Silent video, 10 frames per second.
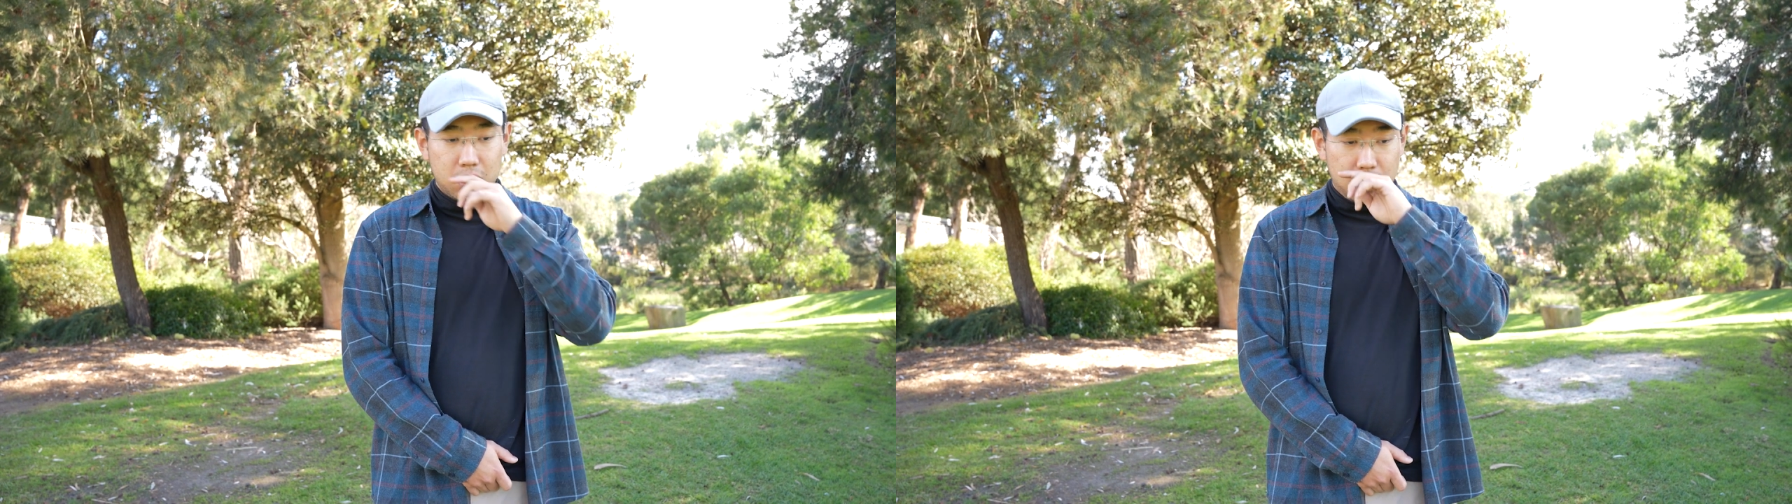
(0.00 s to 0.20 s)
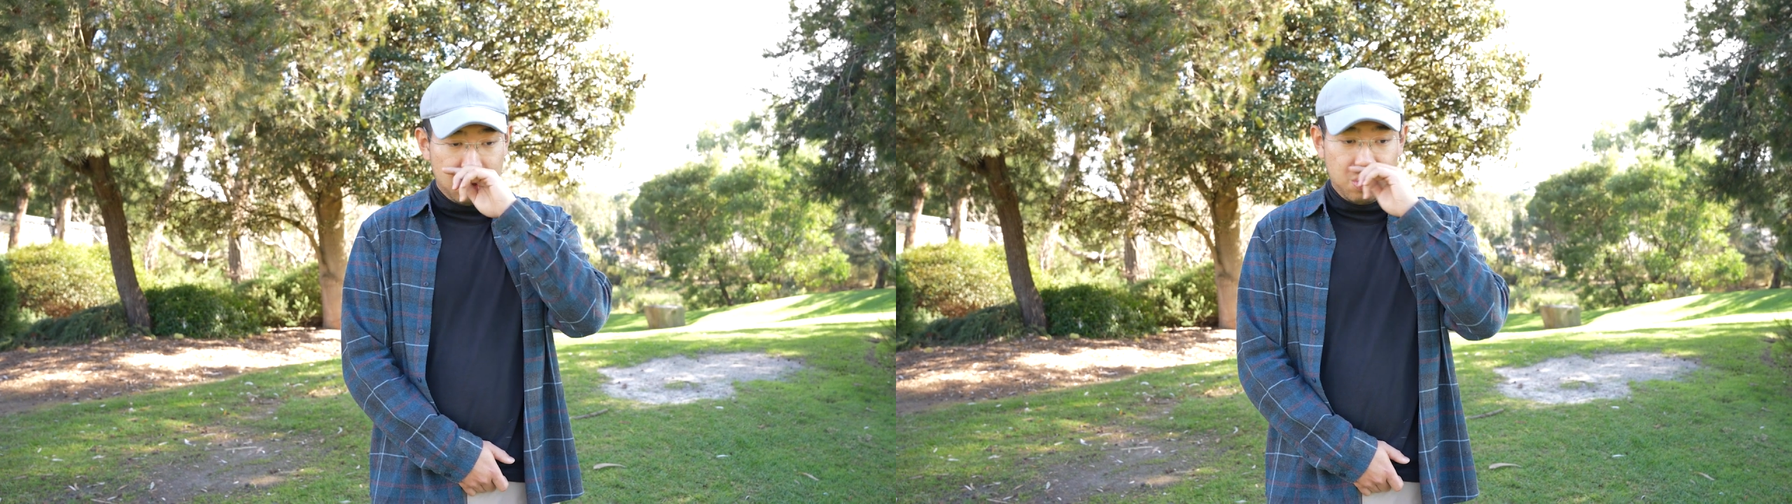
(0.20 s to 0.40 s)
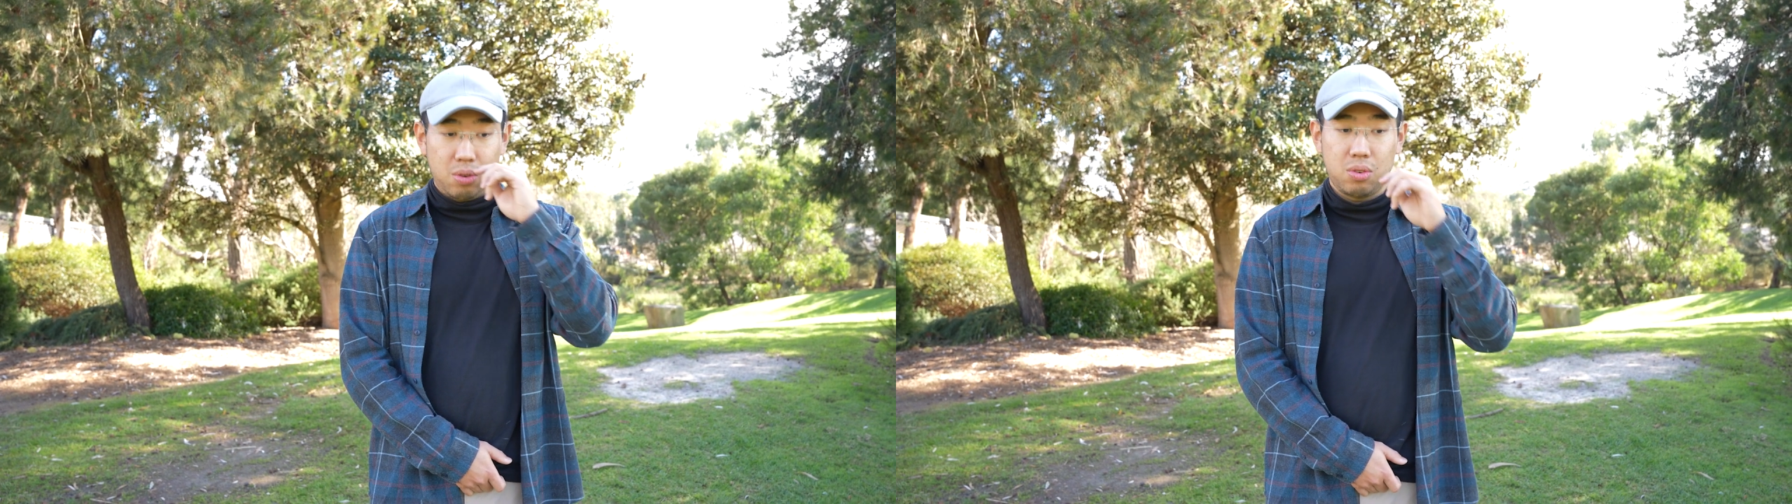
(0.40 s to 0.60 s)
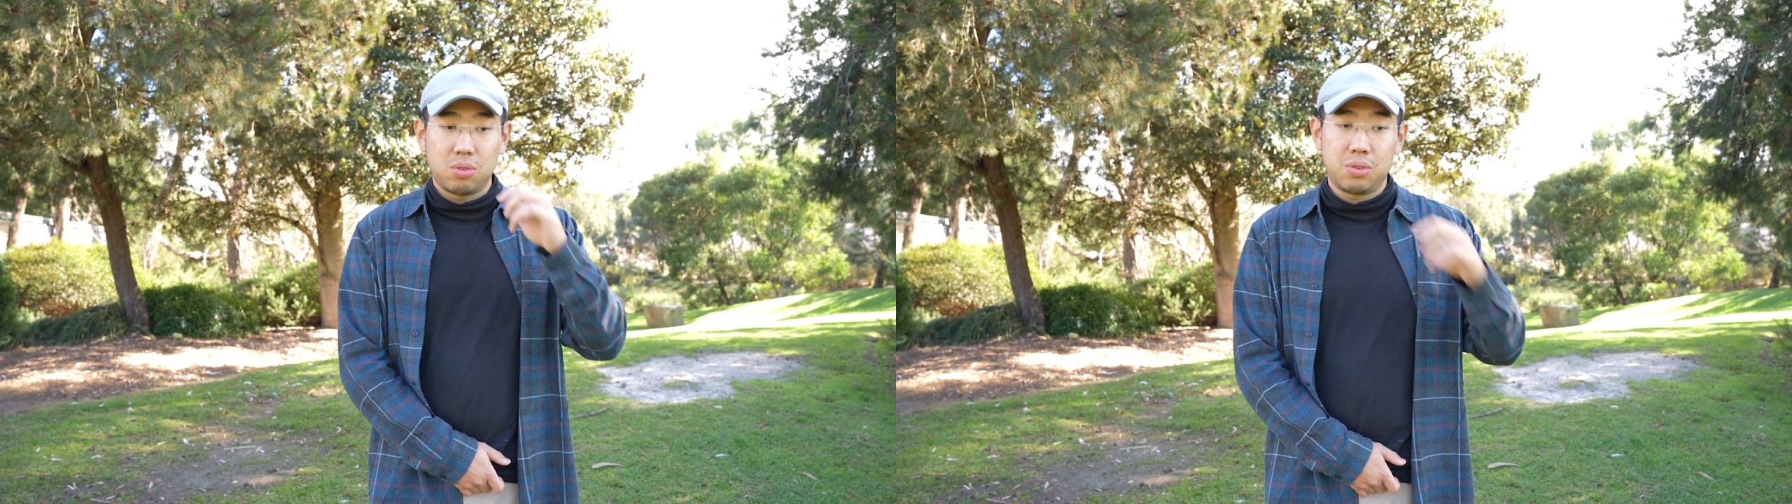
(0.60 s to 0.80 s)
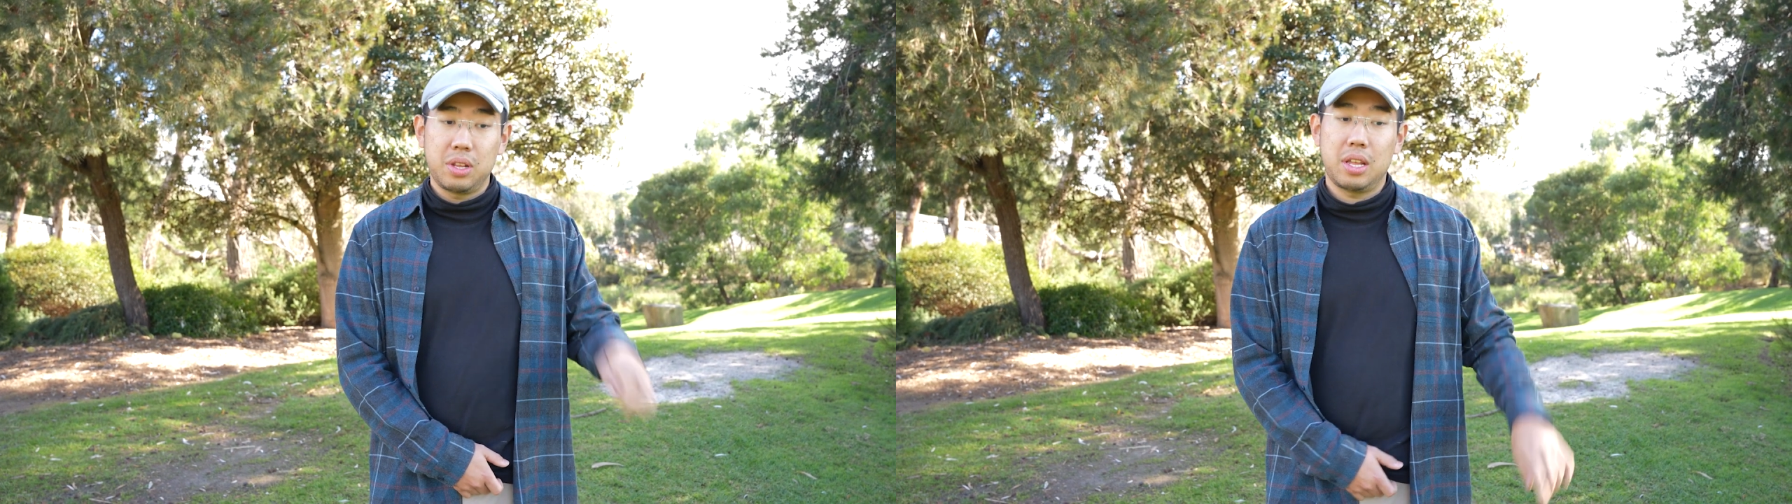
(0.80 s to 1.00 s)
two
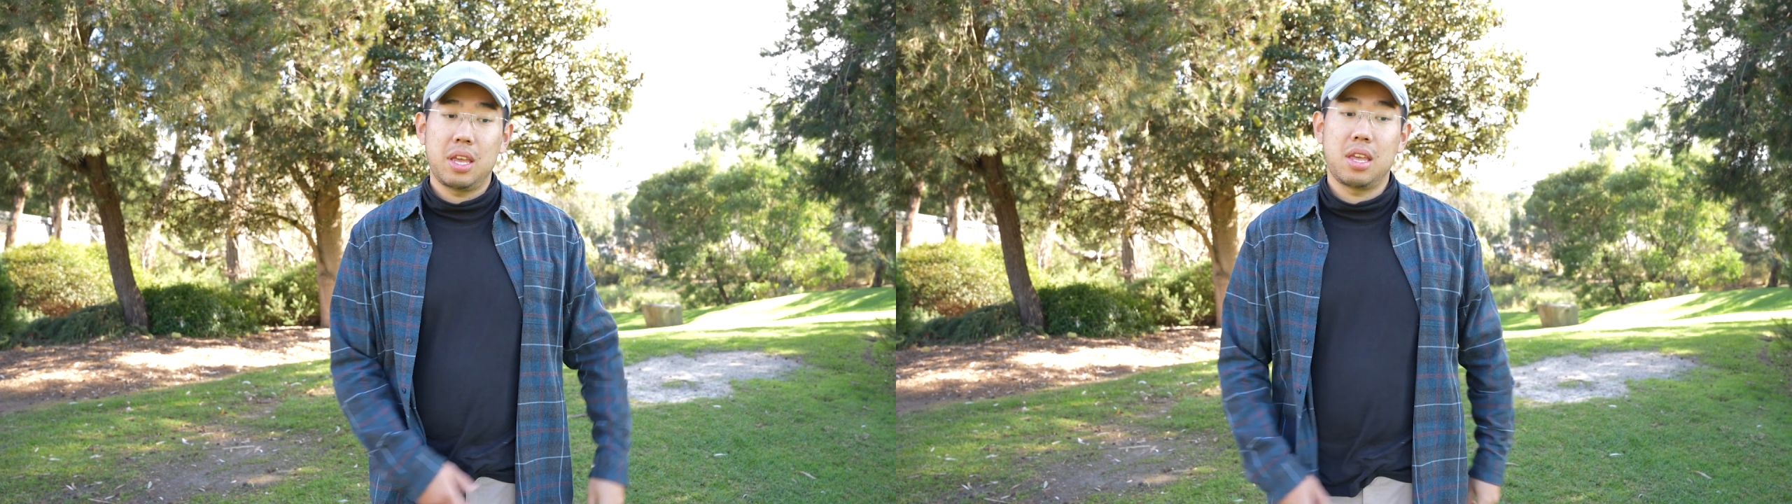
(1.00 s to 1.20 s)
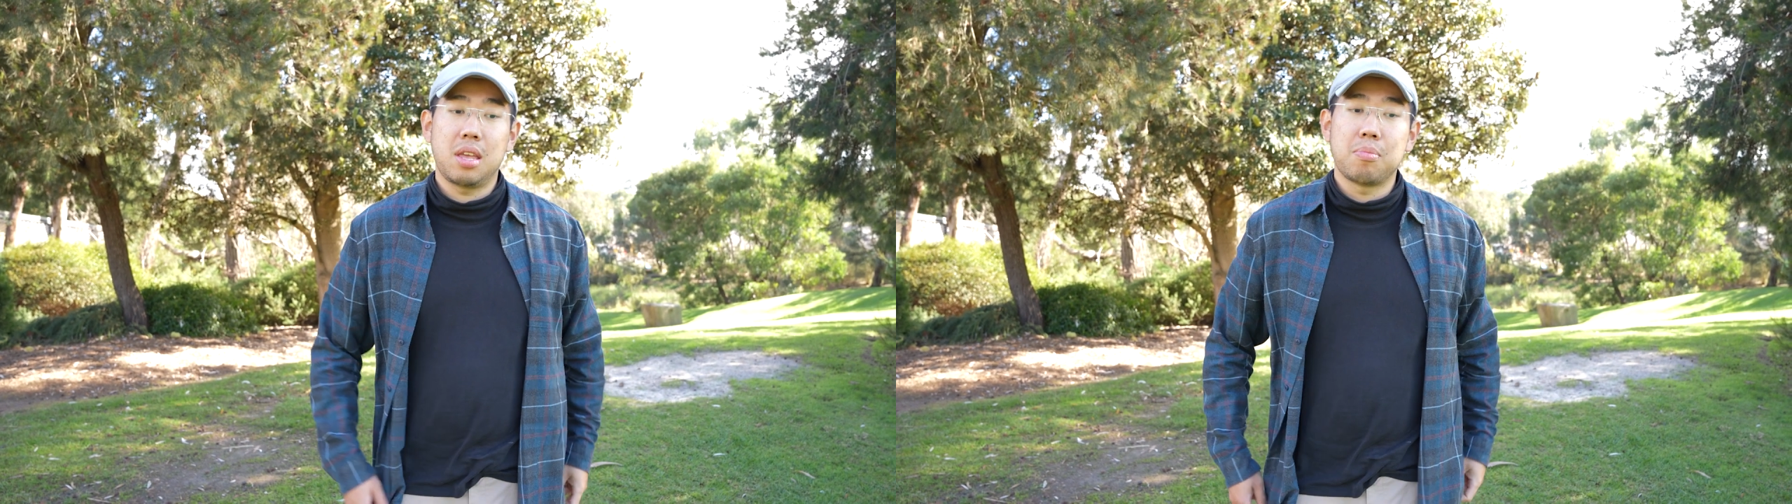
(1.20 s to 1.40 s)
really